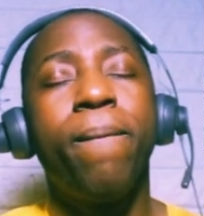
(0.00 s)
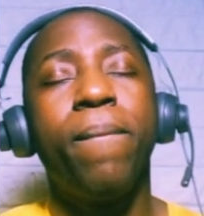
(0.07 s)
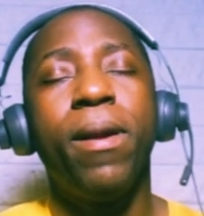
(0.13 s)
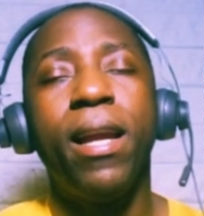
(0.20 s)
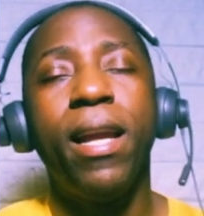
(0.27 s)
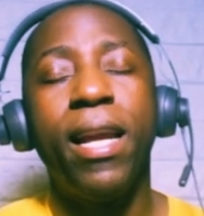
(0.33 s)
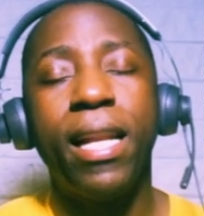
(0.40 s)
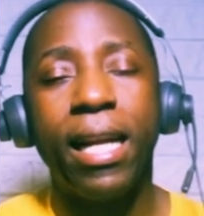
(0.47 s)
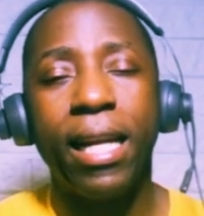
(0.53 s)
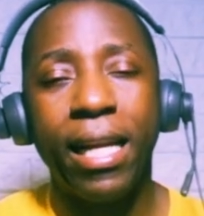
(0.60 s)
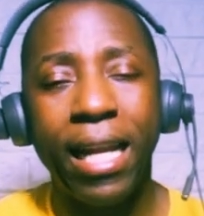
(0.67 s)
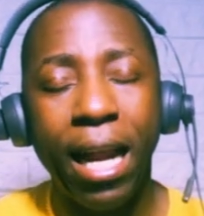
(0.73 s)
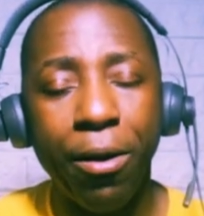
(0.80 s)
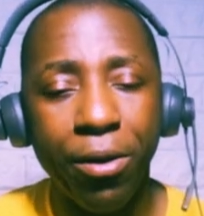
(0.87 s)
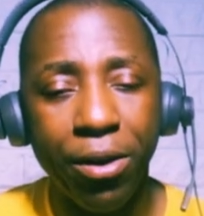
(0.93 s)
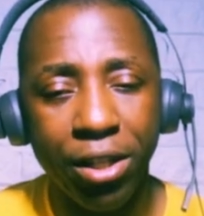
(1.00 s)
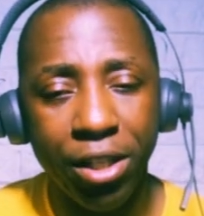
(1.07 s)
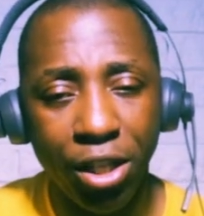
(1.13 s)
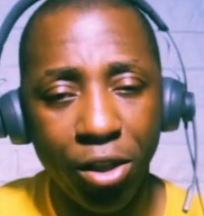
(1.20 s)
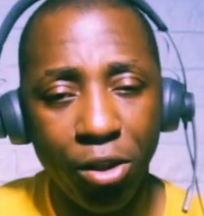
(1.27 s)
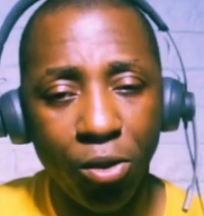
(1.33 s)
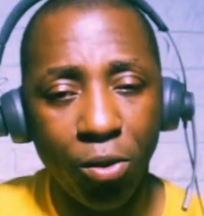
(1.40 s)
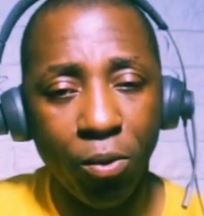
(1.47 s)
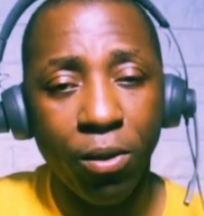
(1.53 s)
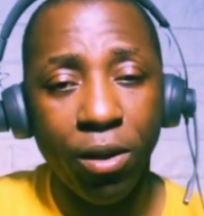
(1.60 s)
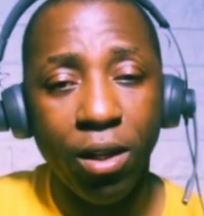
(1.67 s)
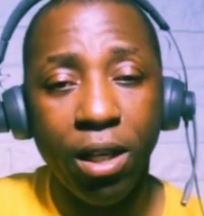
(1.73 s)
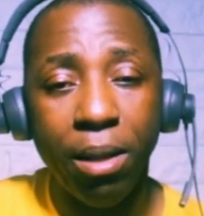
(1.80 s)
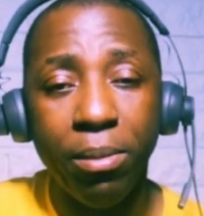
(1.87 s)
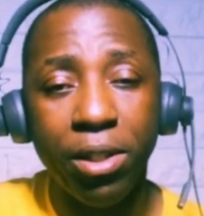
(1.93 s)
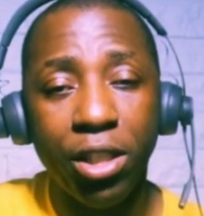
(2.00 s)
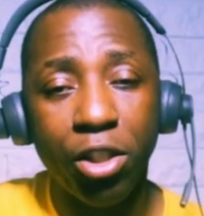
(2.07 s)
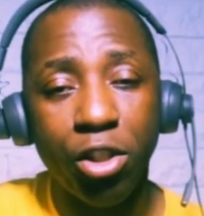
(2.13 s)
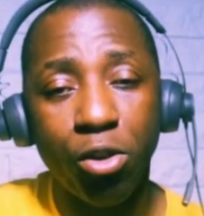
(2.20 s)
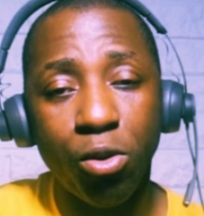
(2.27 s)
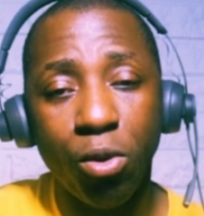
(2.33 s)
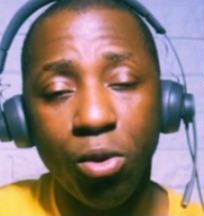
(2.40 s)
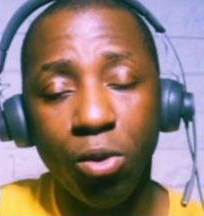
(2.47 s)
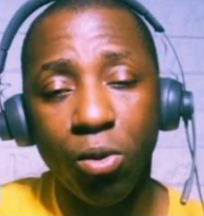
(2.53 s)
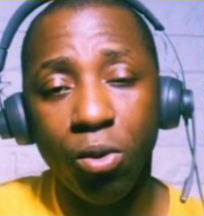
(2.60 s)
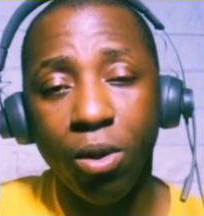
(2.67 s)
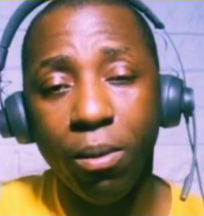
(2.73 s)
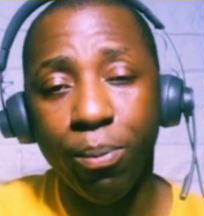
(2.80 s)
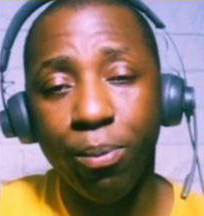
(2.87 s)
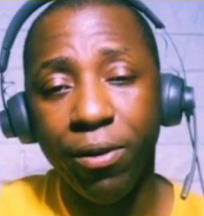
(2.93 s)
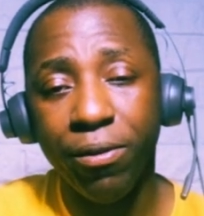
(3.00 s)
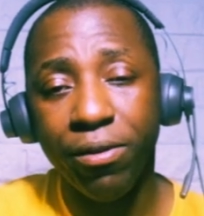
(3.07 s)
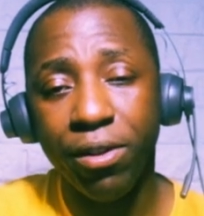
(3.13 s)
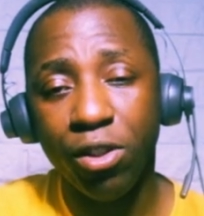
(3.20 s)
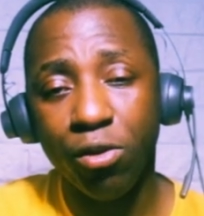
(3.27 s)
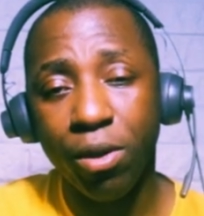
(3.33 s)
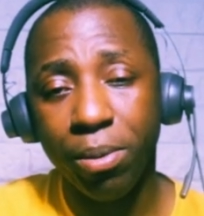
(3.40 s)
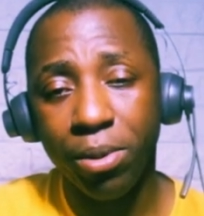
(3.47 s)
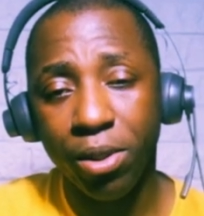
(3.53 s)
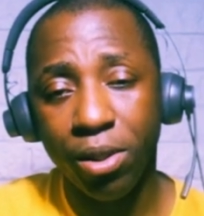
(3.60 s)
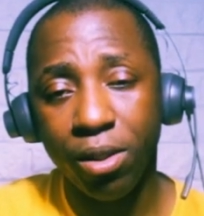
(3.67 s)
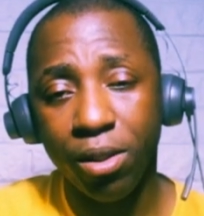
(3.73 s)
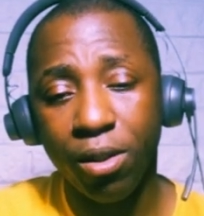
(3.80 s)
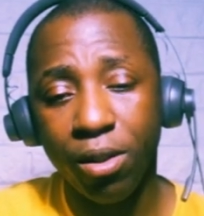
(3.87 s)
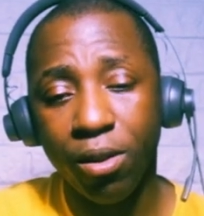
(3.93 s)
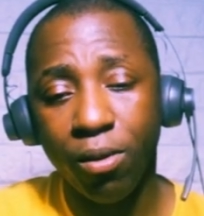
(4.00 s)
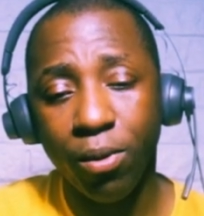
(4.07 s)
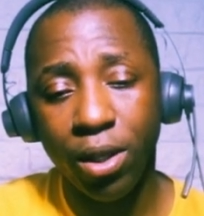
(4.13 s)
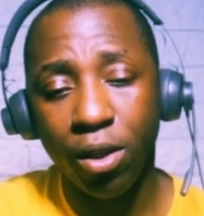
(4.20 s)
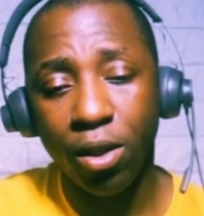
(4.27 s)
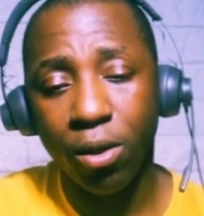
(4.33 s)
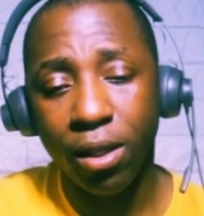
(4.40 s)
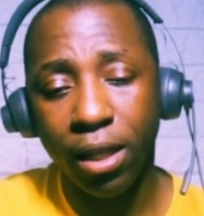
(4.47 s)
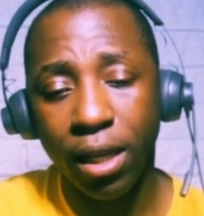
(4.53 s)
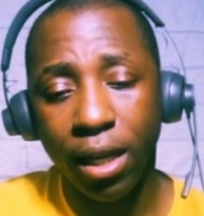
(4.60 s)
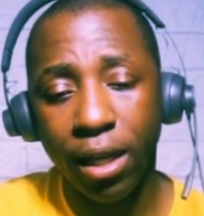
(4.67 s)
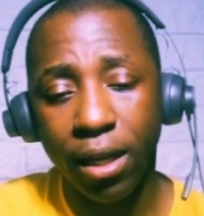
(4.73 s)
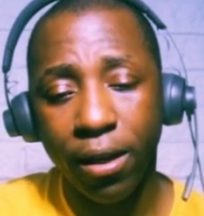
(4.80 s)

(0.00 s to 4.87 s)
And I guarantee you, let me just show you a brief description of what it looked like,